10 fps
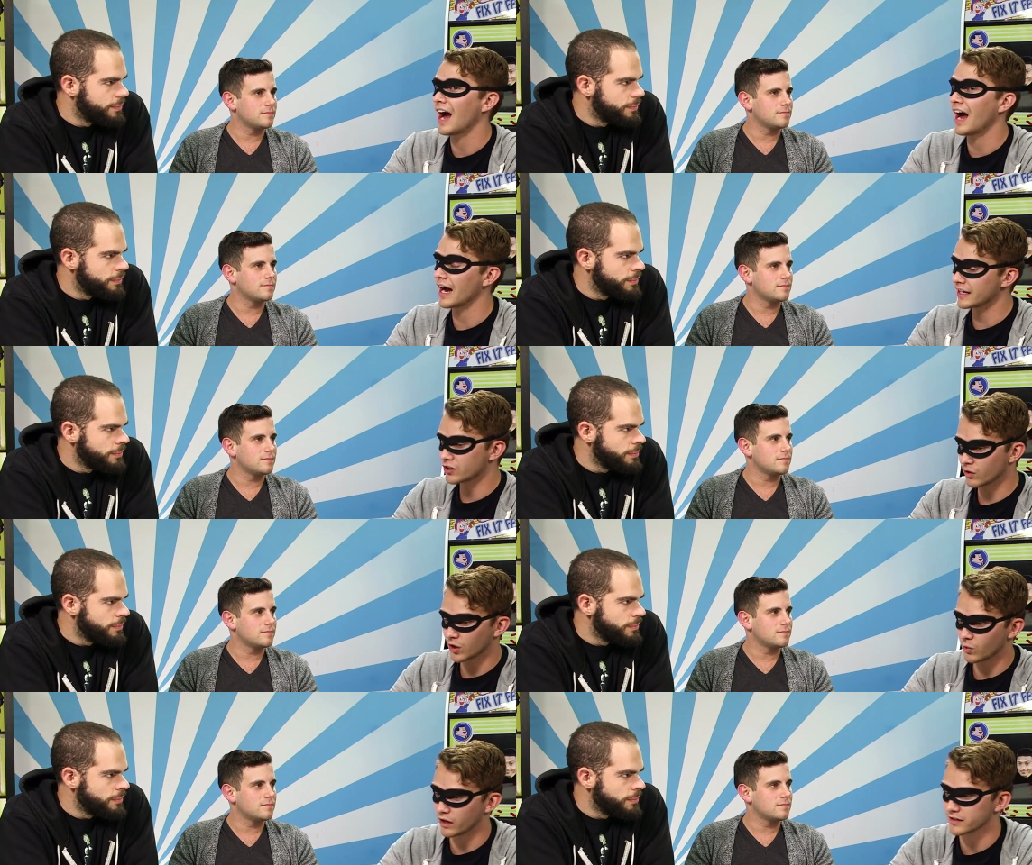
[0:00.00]
Speaker 1: I don't know
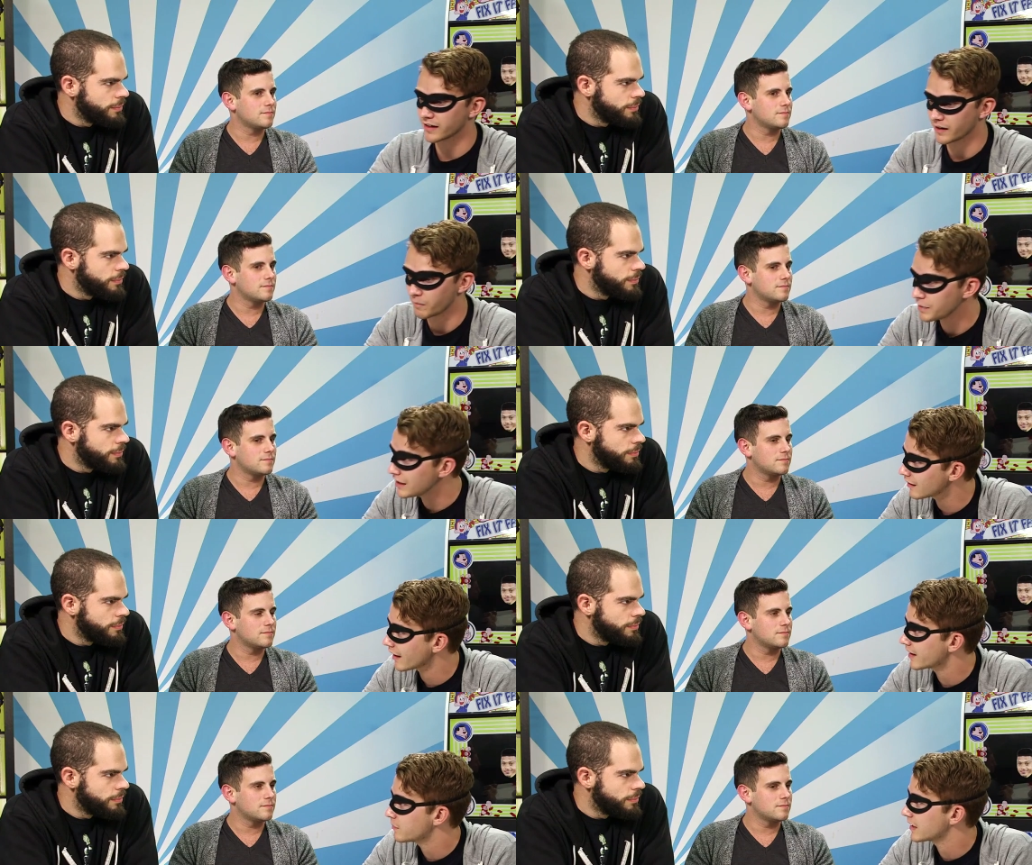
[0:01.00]
what it's going to be like
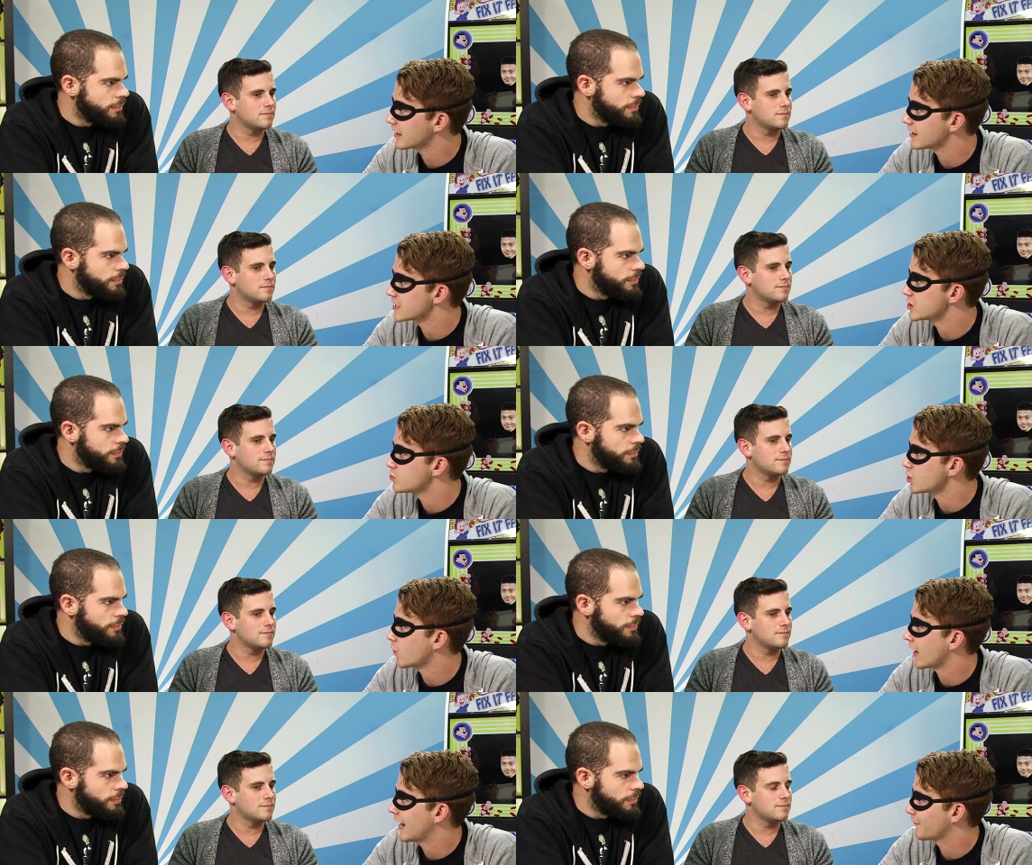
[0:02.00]
because you don't
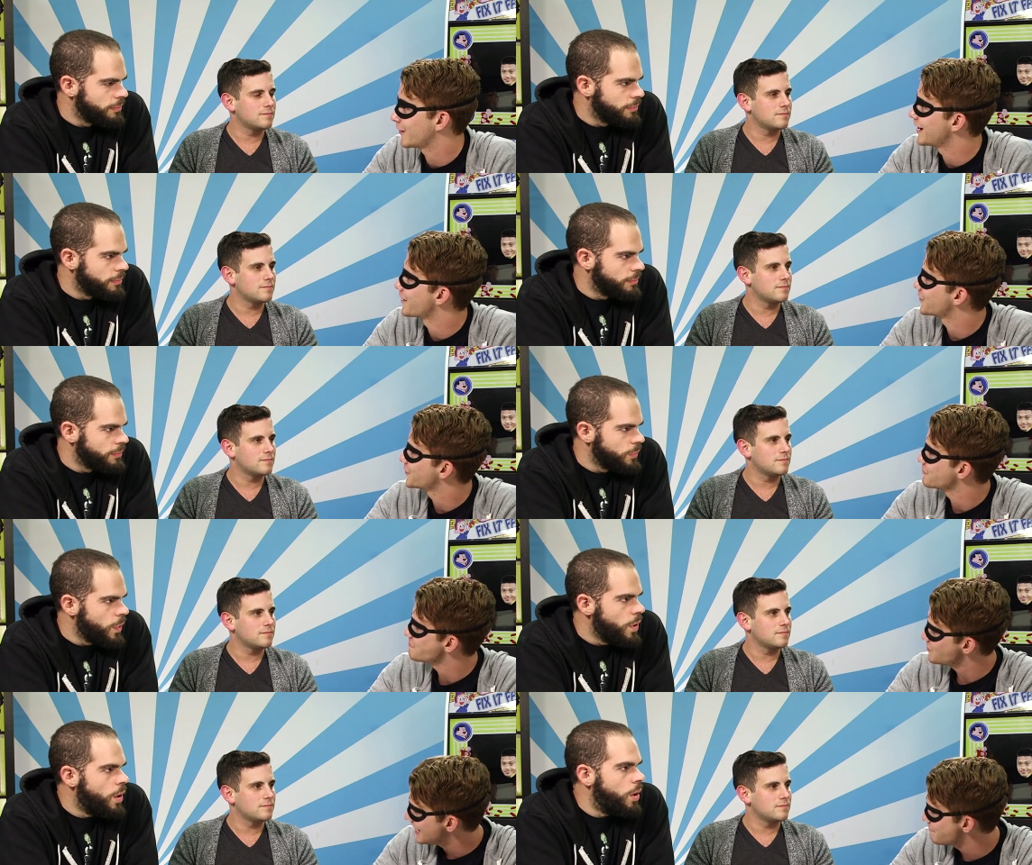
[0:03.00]
have enough
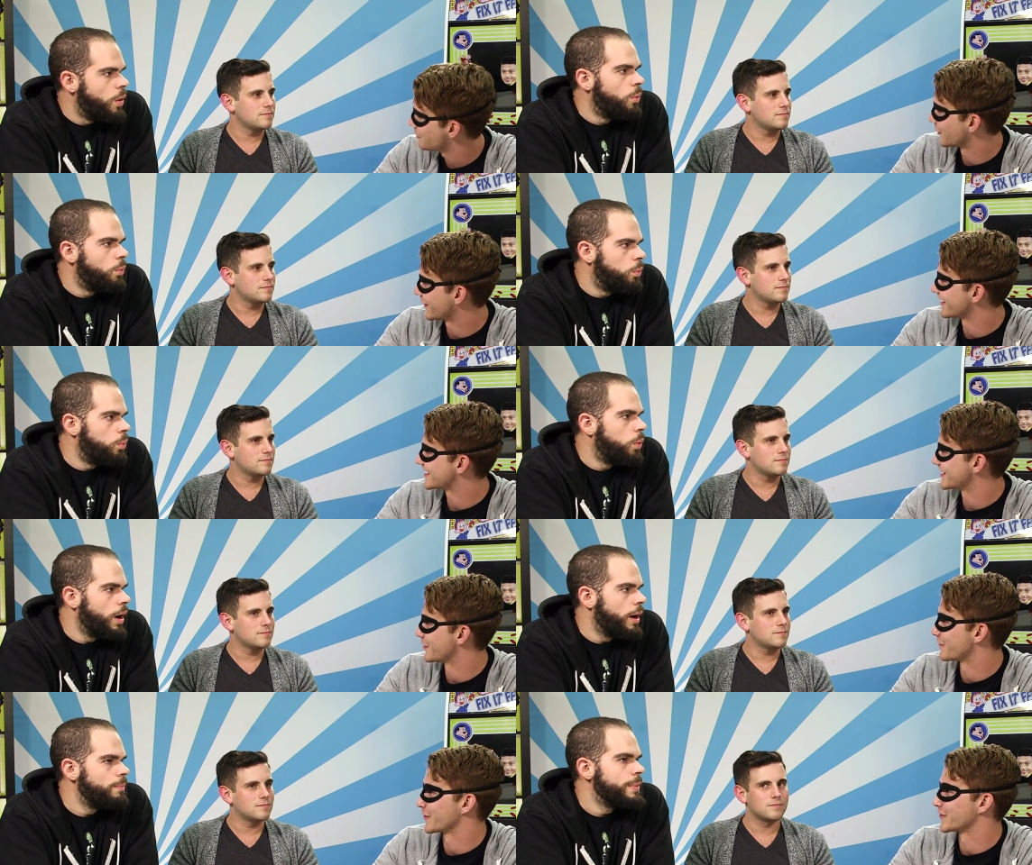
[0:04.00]
people in this well,
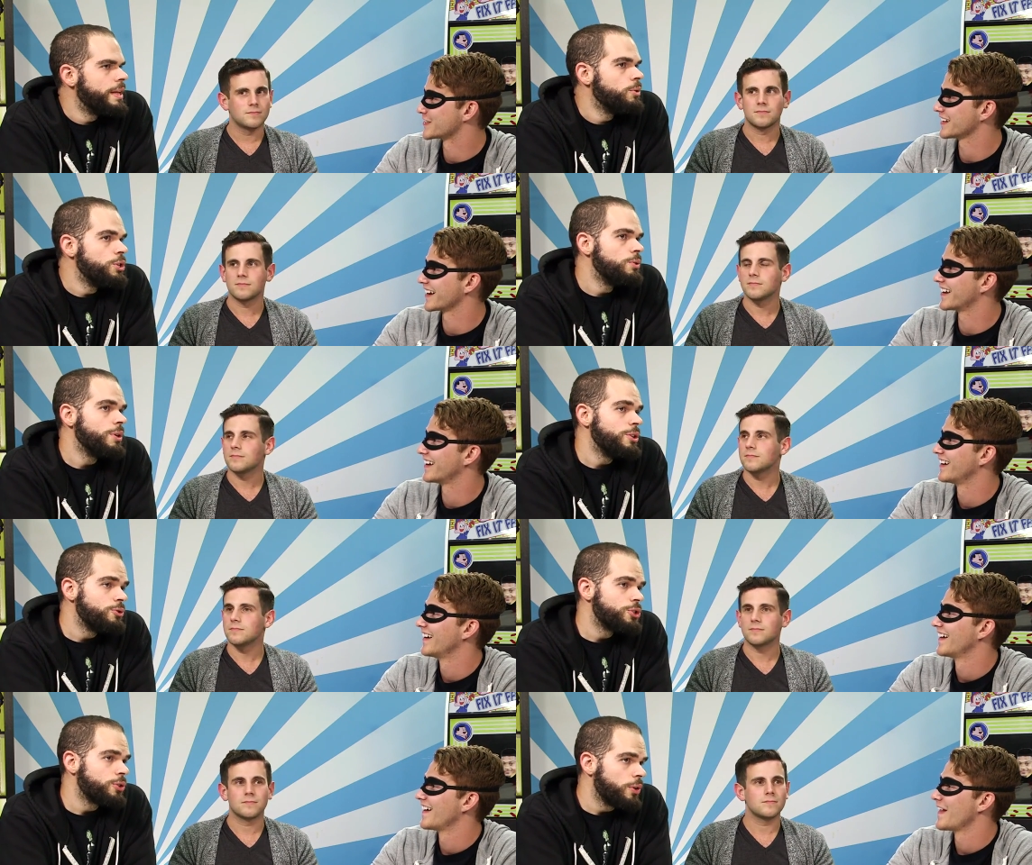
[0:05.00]
universe.
Speaker 2: Like, you, you're
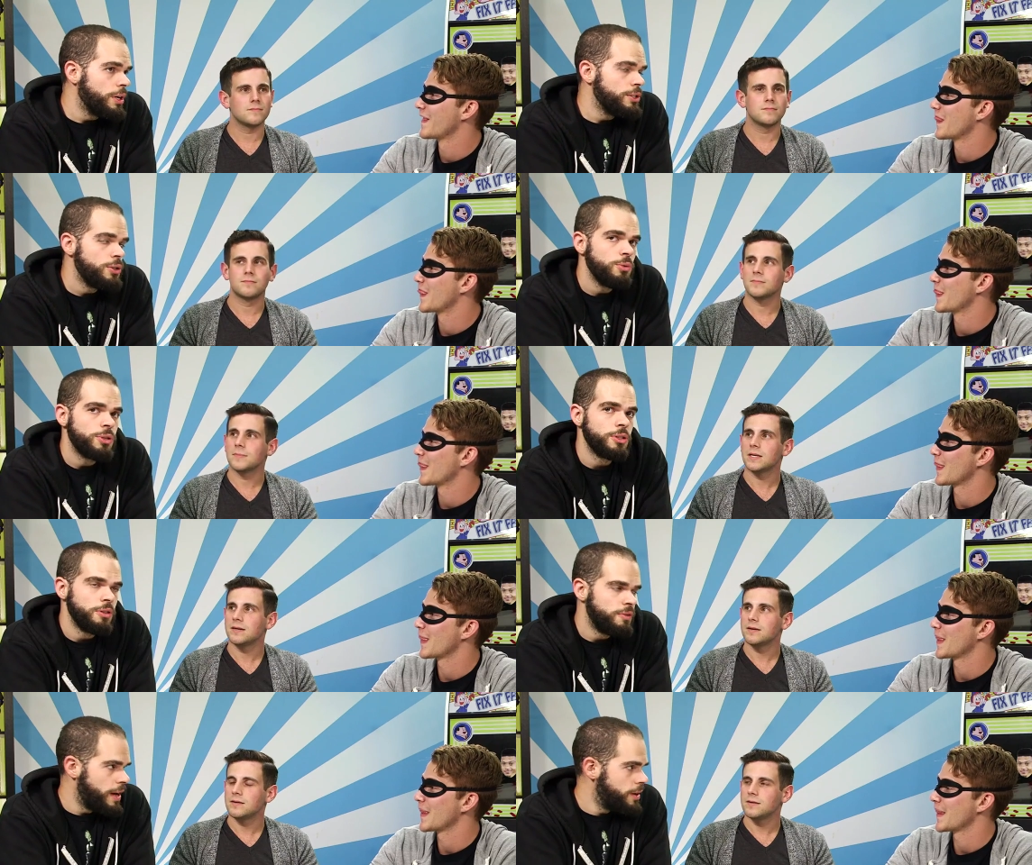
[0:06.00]
starting to with the
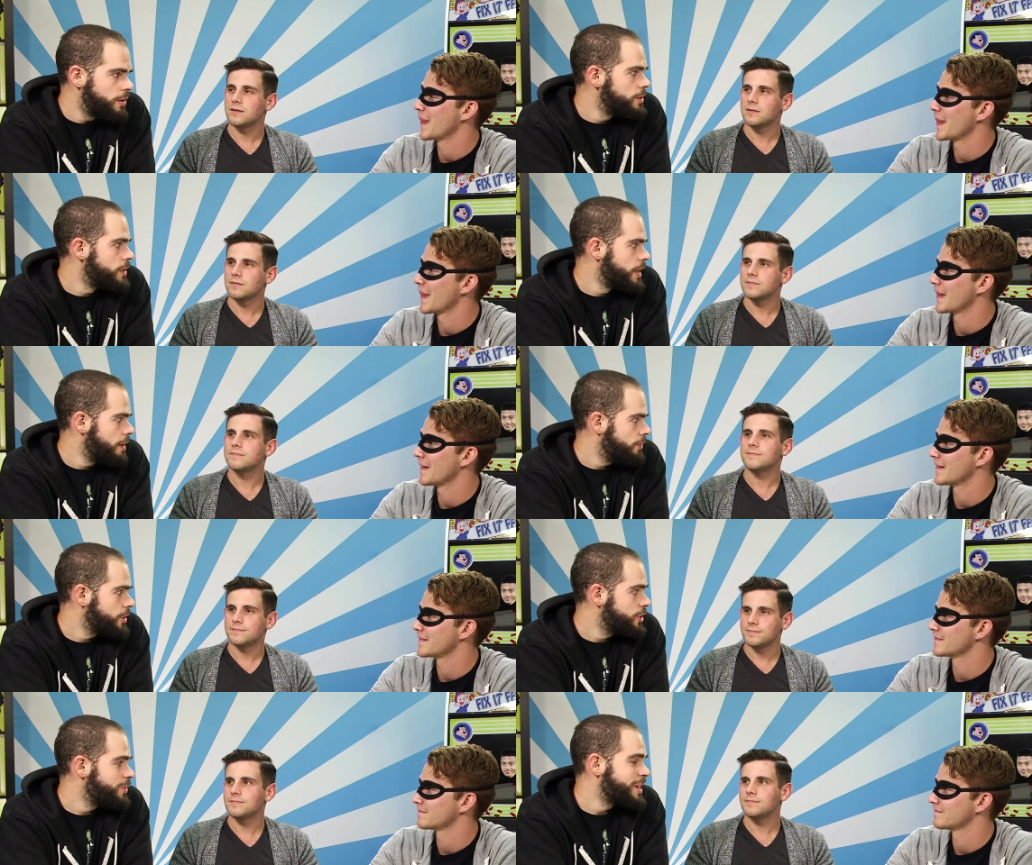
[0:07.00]
Defenders and the Netflix
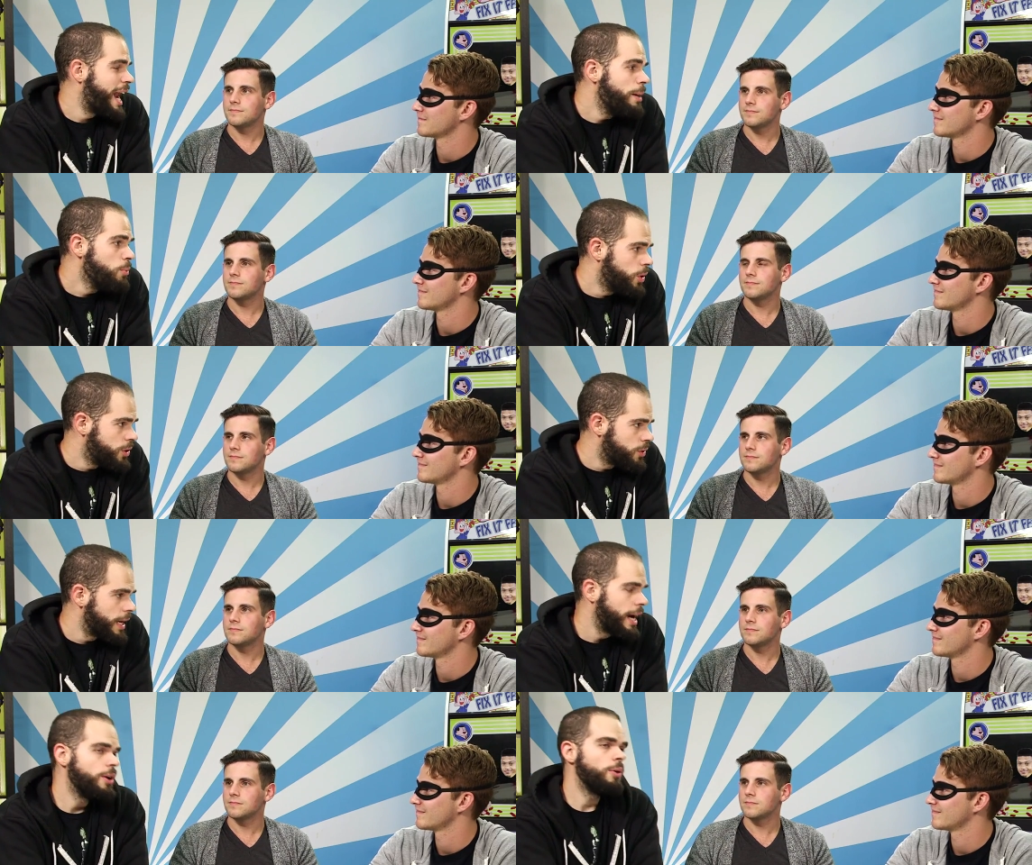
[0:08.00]
shows. I'm wondering. I
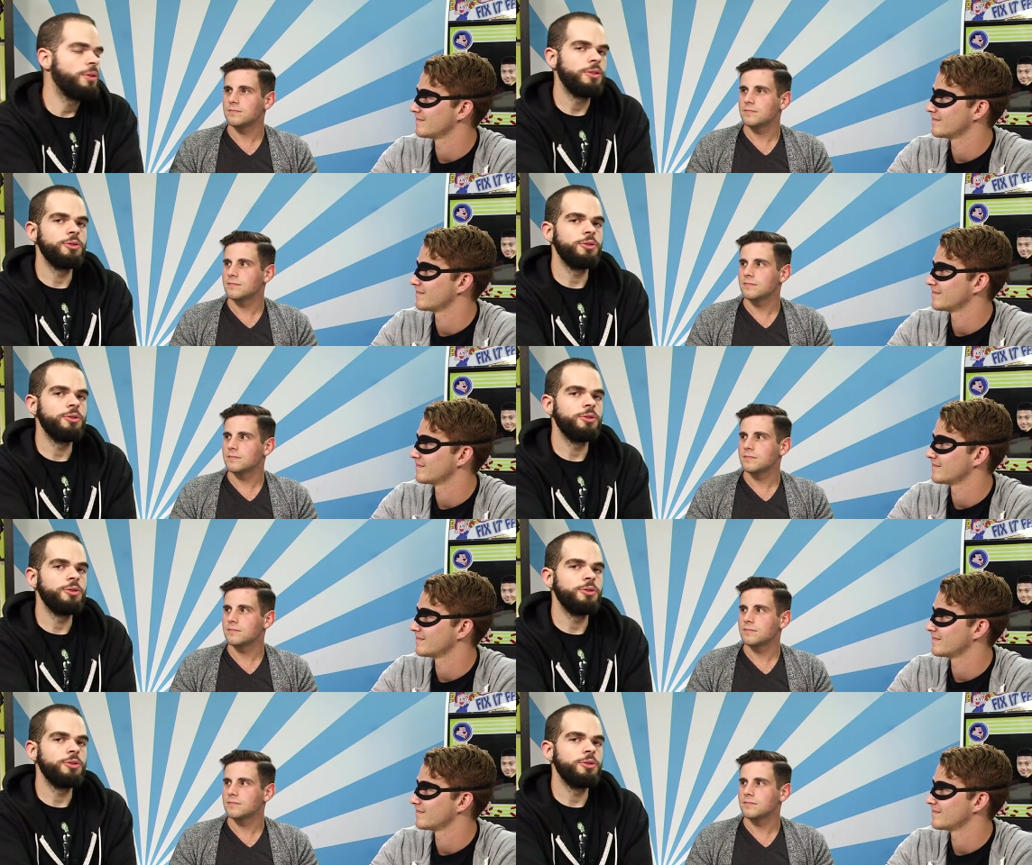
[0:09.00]
know that there's